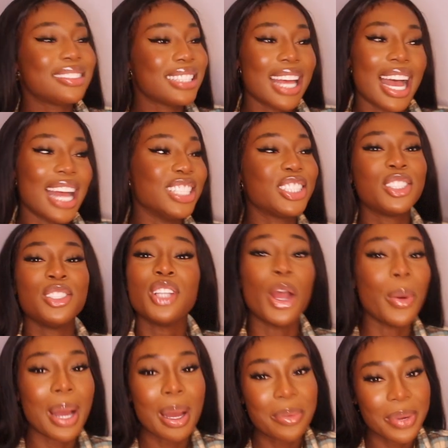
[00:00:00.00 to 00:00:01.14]
I just know
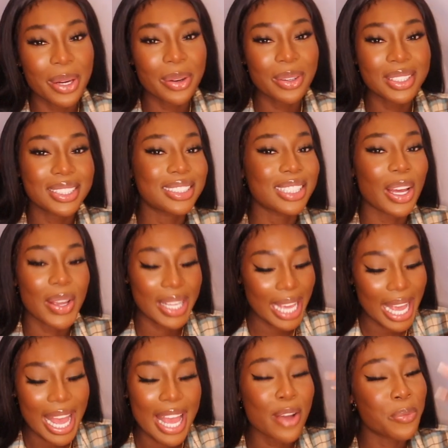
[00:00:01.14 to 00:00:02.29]
I will. So
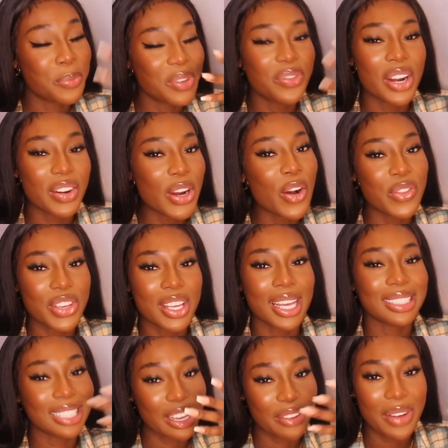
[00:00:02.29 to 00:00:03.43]
yeah, it'll be very
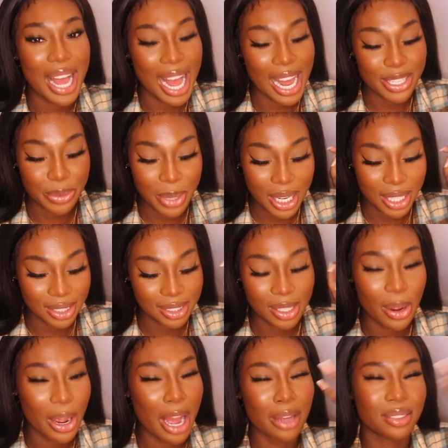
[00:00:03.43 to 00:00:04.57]
obvious if I had one. So
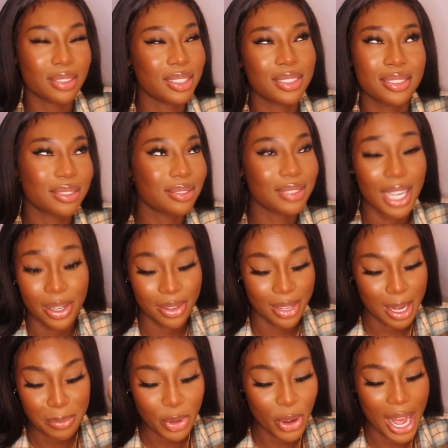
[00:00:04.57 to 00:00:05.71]

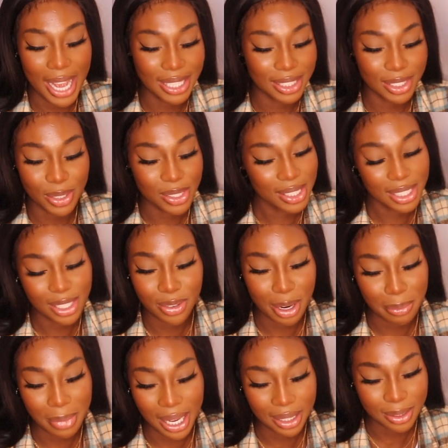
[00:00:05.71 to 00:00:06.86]
I'm not hiding no
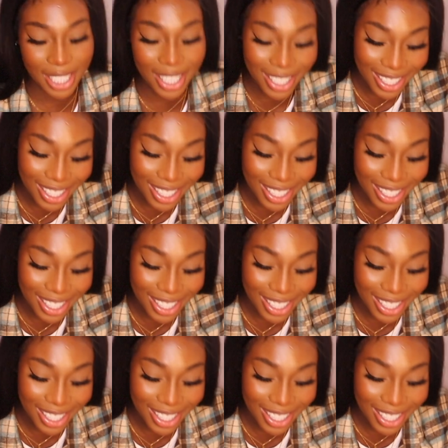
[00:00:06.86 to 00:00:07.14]
secret man.